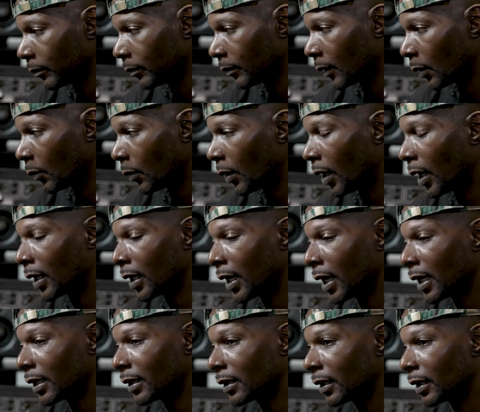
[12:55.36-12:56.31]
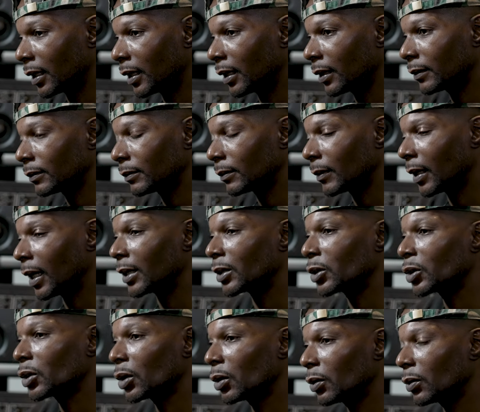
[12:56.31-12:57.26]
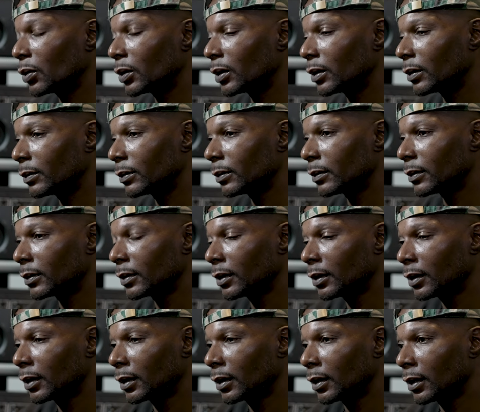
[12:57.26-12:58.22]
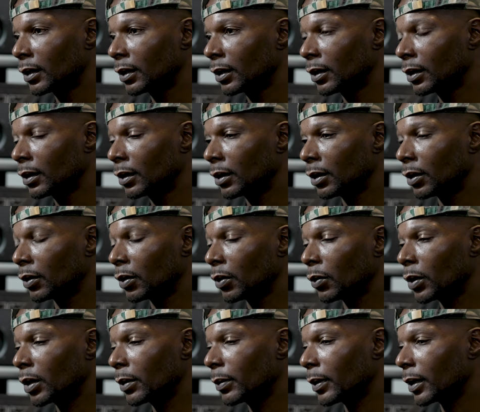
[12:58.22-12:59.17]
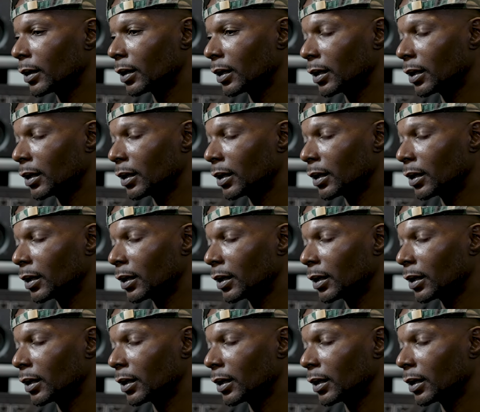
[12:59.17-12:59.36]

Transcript: when I got there, I told him, yo, don't worry about the